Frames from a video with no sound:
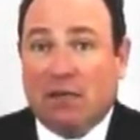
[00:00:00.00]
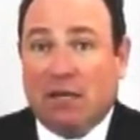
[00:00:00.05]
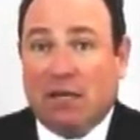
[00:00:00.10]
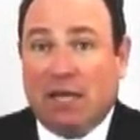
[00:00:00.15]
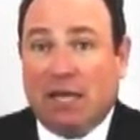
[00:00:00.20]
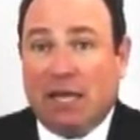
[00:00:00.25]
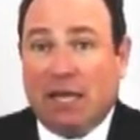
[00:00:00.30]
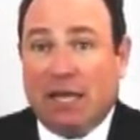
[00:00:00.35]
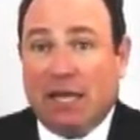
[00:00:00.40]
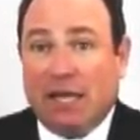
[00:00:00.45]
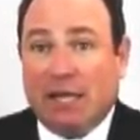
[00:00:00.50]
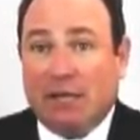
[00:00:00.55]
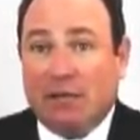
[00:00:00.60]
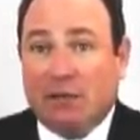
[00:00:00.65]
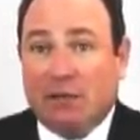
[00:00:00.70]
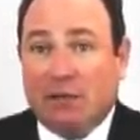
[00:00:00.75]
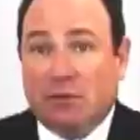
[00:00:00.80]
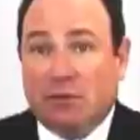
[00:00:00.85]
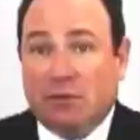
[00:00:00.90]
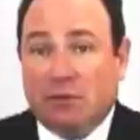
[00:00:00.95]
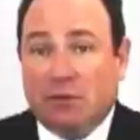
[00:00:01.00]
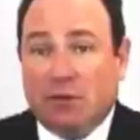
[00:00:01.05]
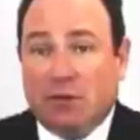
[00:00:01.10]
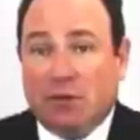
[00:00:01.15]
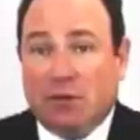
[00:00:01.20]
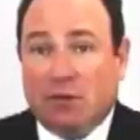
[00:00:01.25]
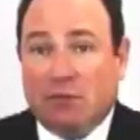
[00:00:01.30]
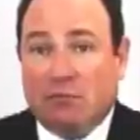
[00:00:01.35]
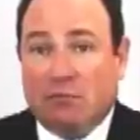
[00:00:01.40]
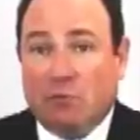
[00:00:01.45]
and
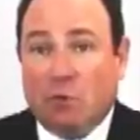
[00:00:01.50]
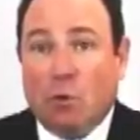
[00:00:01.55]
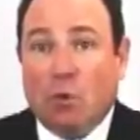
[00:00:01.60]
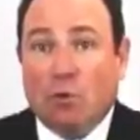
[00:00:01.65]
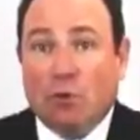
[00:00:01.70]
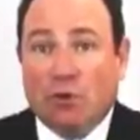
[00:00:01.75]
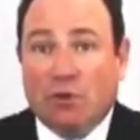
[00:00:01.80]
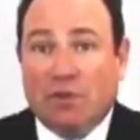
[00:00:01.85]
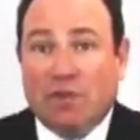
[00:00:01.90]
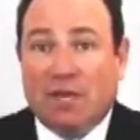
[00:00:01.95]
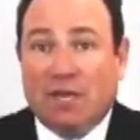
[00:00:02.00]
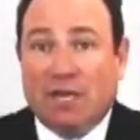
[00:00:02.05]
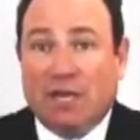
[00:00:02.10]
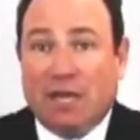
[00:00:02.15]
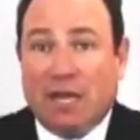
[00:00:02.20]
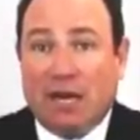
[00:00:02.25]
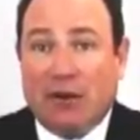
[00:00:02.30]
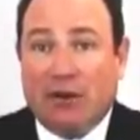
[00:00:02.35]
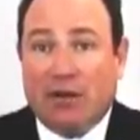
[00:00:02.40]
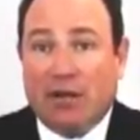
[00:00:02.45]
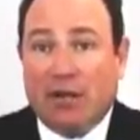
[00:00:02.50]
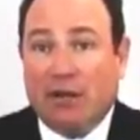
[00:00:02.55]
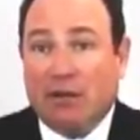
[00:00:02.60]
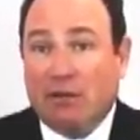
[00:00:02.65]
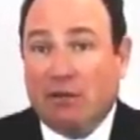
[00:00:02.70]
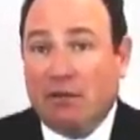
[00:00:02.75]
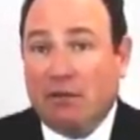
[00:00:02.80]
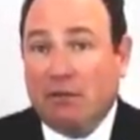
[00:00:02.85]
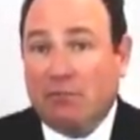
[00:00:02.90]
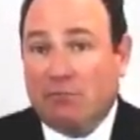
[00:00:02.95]
forward-thinking area,